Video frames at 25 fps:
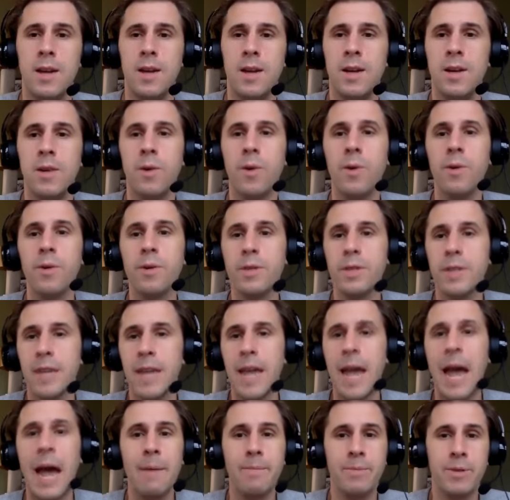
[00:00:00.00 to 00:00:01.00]
in order to
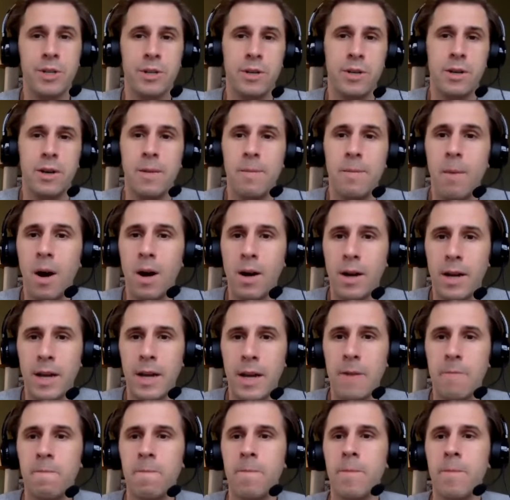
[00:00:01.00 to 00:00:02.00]
capture a market,